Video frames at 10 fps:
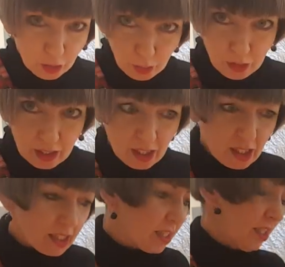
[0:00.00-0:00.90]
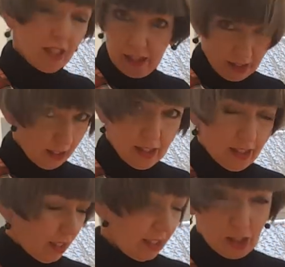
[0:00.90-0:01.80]
coconut.
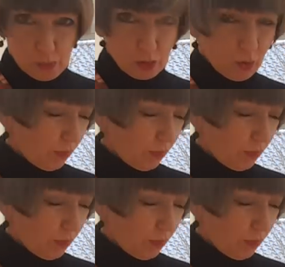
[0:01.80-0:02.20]
And this wouldn't go